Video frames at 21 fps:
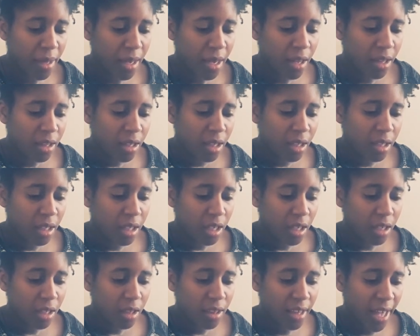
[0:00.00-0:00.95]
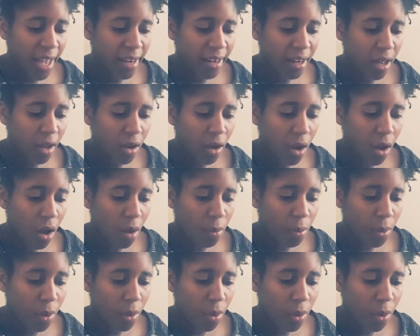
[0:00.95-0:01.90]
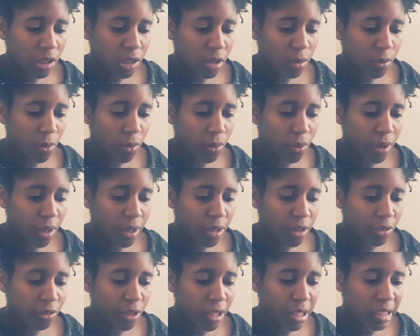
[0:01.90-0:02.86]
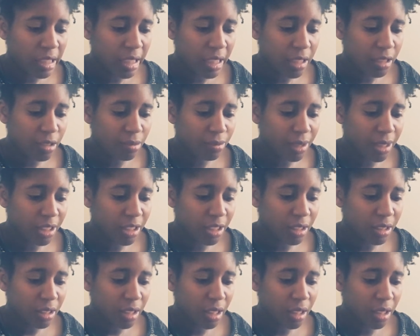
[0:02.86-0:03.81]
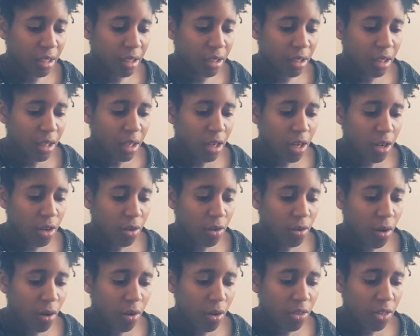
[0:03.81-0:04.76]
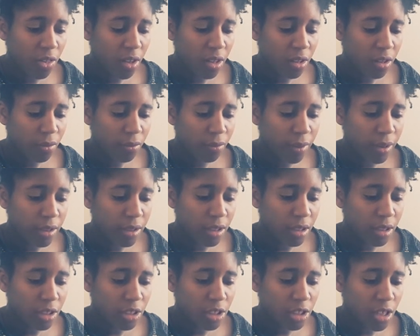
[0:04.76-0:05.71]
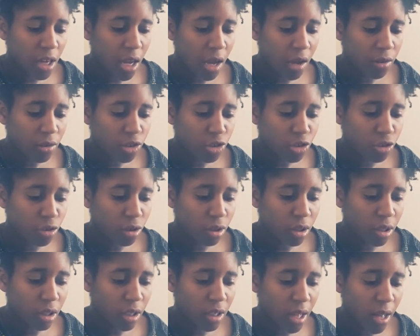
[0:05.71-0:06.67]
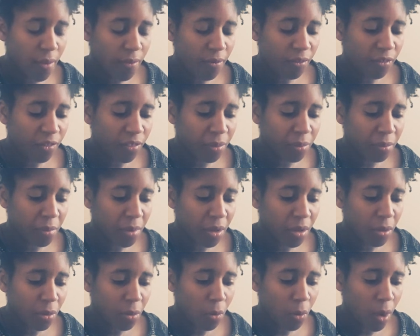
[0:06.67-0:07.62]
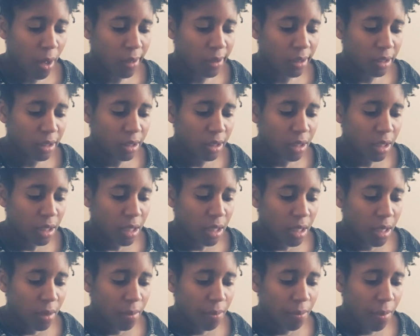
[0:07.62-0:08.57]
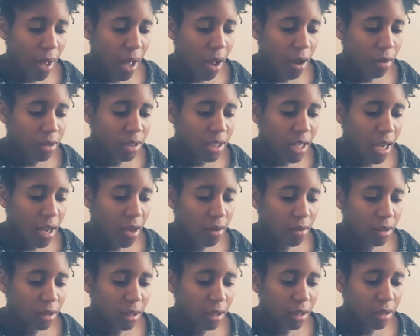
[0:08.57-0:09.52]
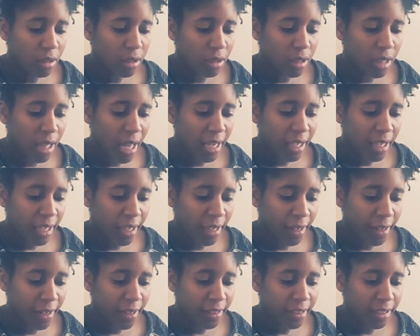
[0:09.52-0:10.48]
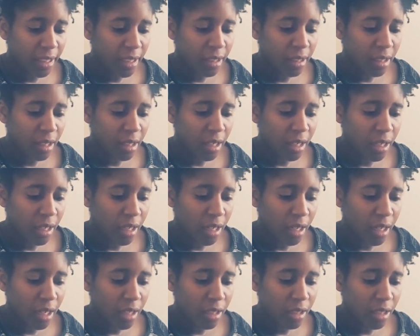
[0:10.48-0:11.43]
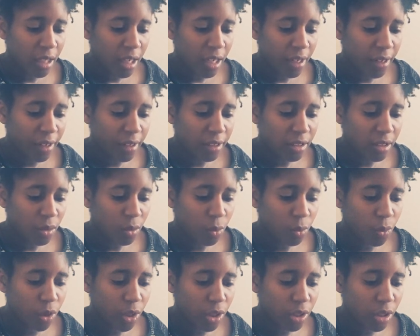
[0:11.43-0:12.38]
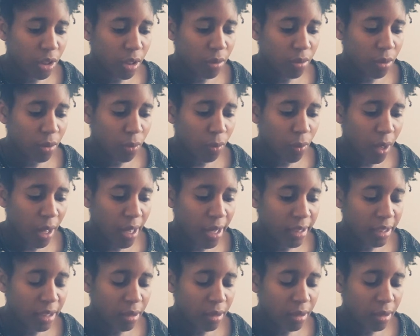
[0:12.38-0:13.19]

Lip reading: And he that oppose the poor increase his riches, and the groweth in the rich, and shall surely come from want. Bow down thy ears in the ears of the word of the wise.